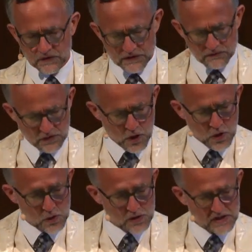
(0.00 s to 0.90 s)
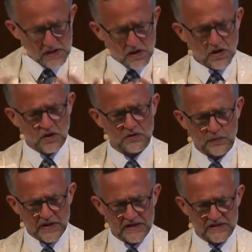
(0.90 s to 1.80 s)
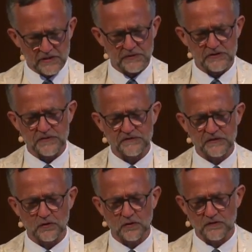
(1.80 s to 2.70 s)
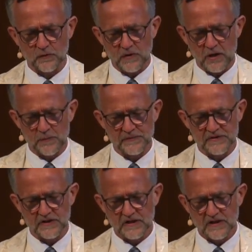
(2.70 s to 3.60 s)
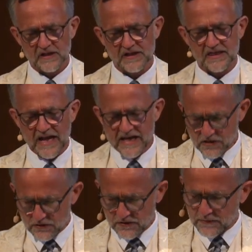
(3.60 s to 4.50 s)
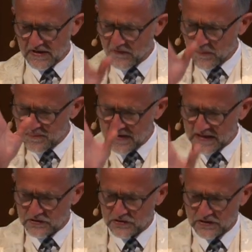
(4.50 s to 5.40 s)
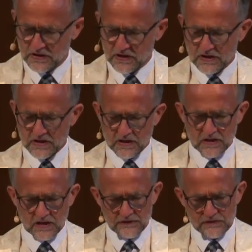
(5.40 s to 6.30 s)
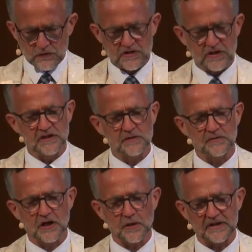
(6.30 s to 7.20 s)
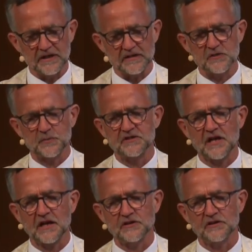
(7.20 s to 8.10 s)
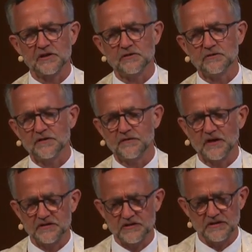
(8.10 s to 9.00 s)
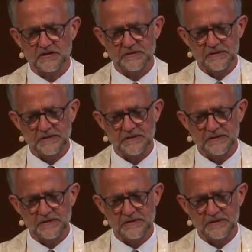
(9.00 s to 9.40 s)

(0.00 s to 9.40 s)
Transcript: Lord, you know all the ways in which we feel overwhelmed. Thank you that we have a picture of your kingdom coming and this protection that you give us.